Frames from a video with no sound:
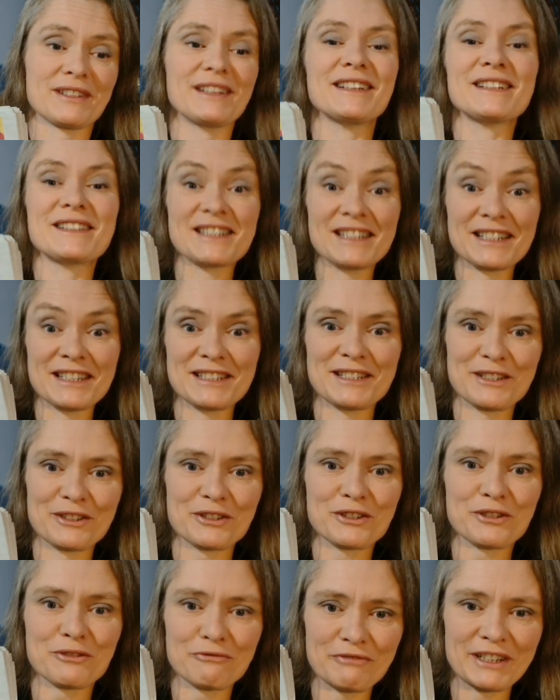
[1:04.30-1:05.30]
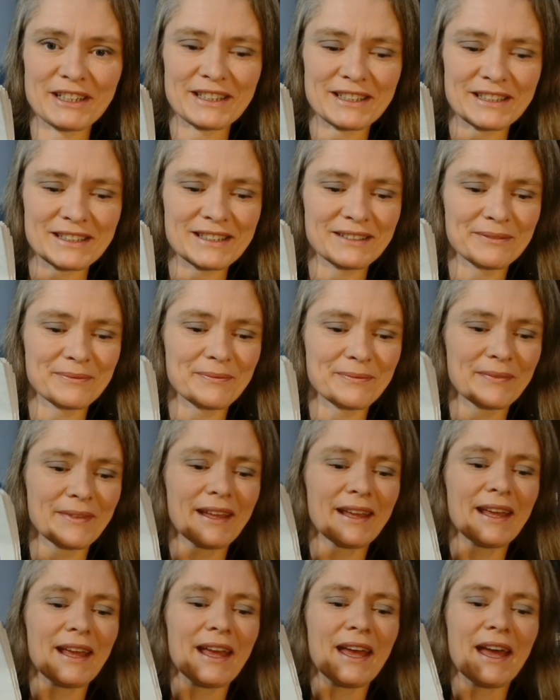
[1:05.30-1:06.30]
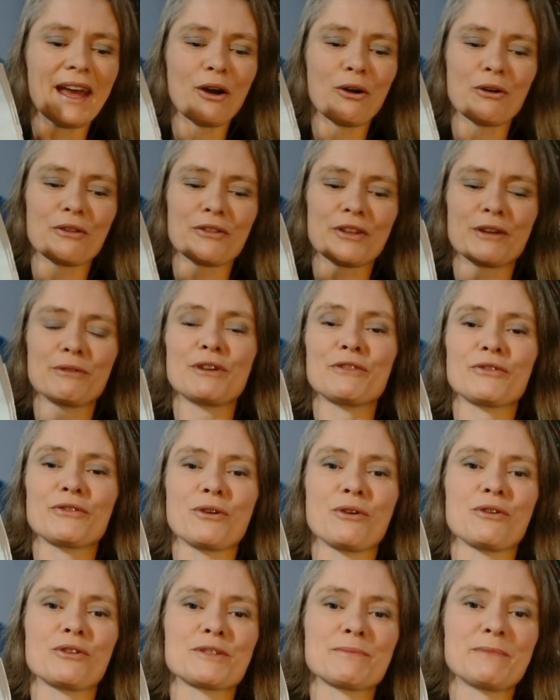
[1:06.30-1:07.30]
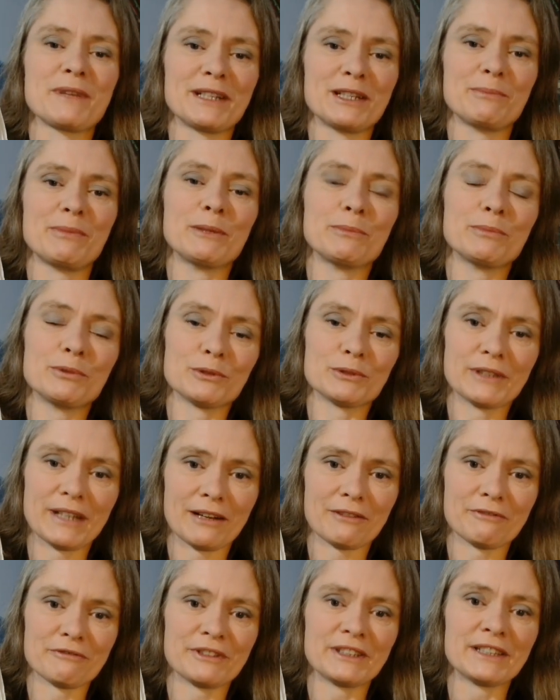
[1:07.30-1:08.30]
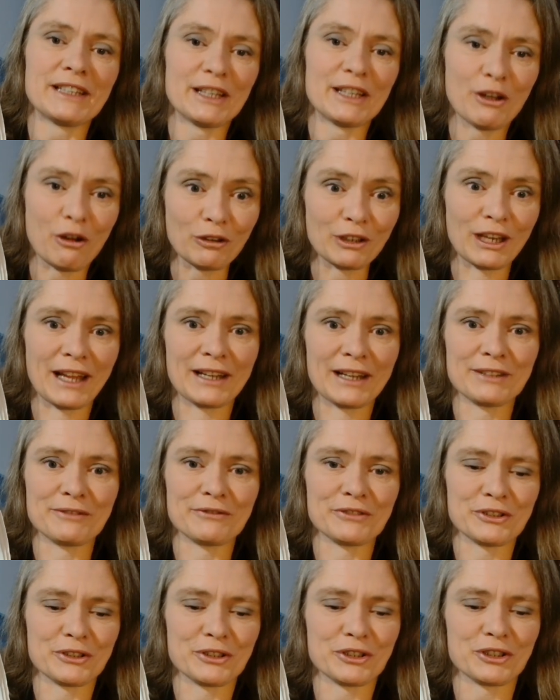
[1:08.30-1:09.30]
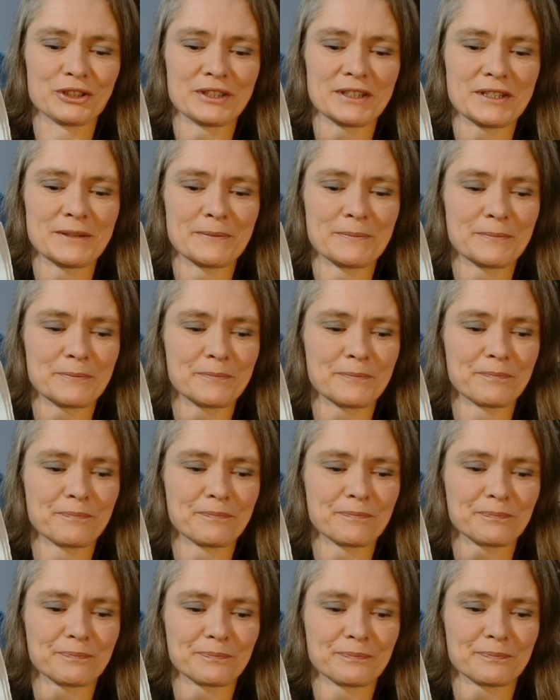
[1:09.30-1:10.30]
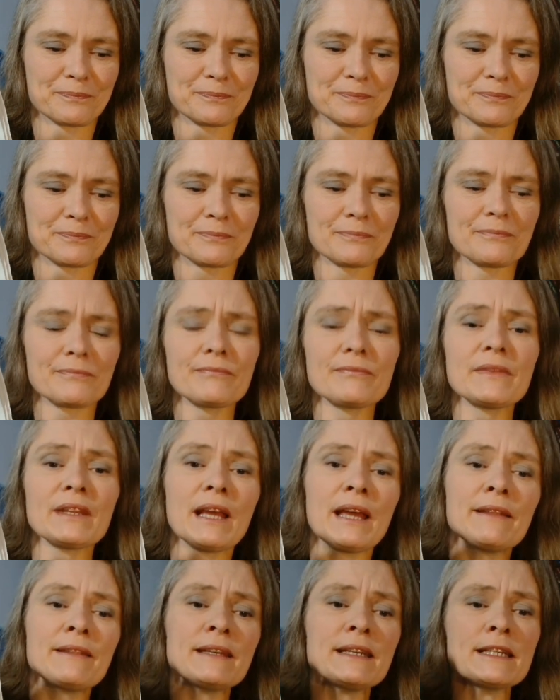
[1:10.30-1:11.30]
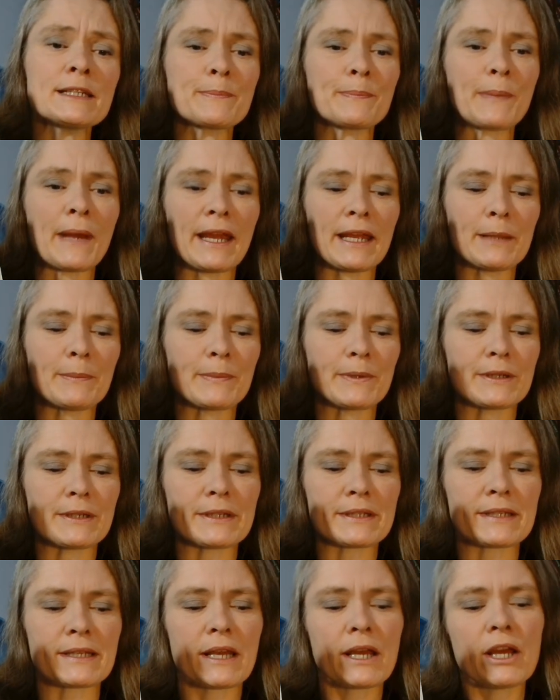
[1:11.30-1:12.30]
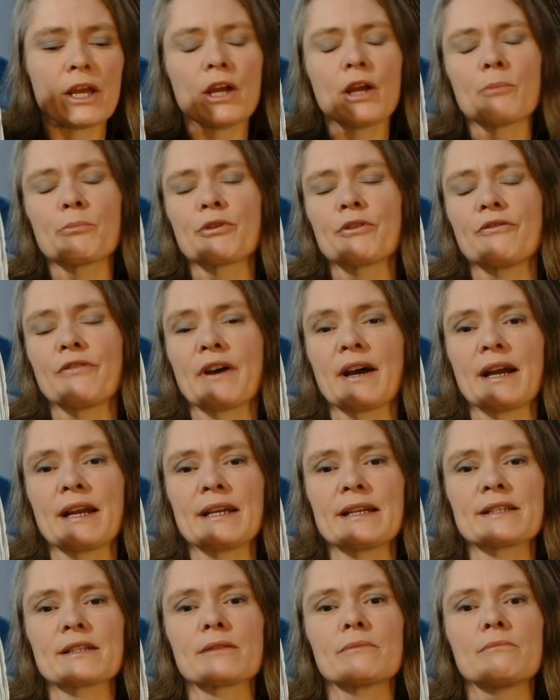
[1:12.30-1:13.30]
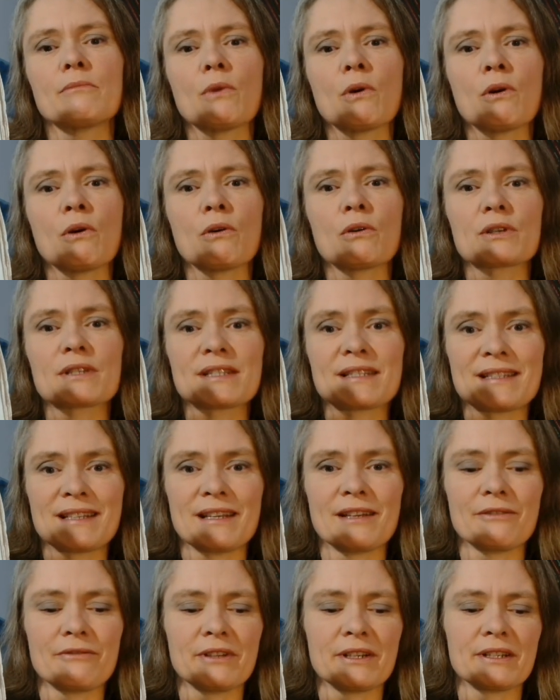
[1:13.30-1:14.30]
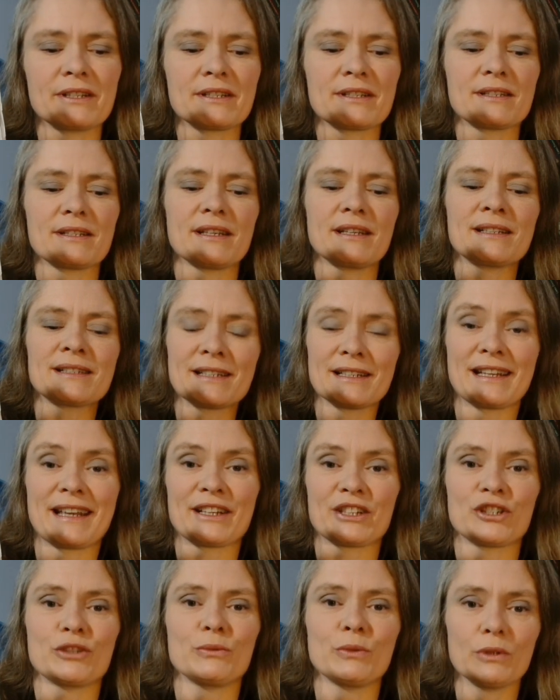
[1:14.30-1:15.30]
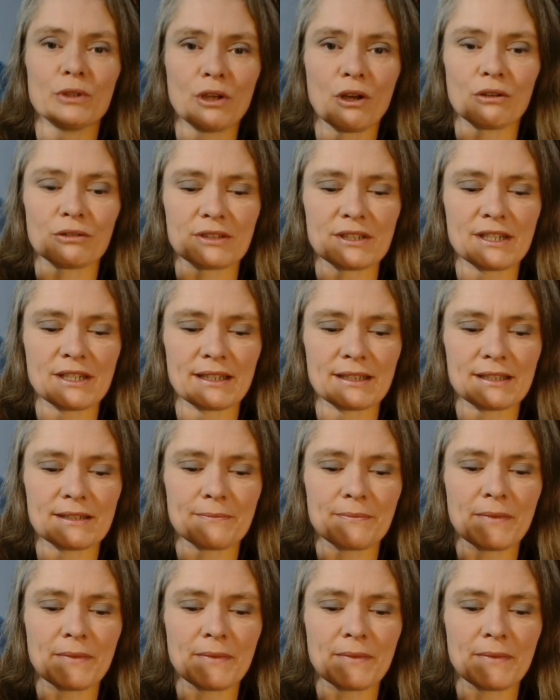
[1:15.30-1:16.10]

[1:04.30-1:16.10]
it's easier to read. Although, of course, many people now read the online versions. And these papers provide more serious intellectual content,